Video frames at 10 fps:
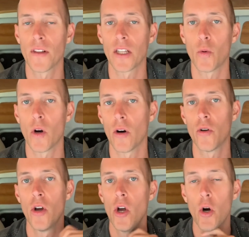the world
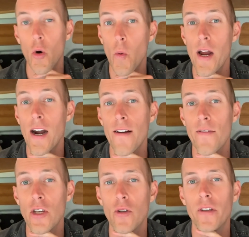or
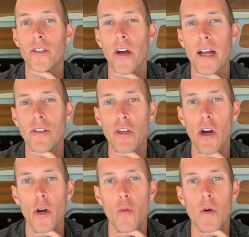wherever you decide to
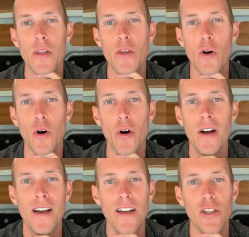go with your
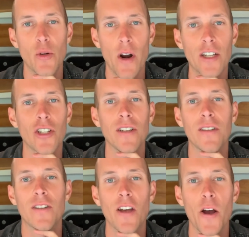direction.
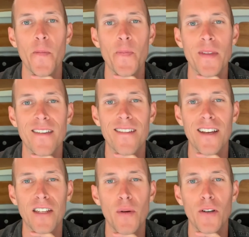So
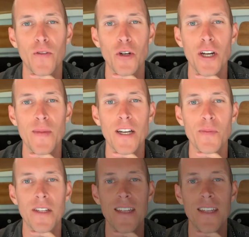thanks so much for joining me. I'll speak to you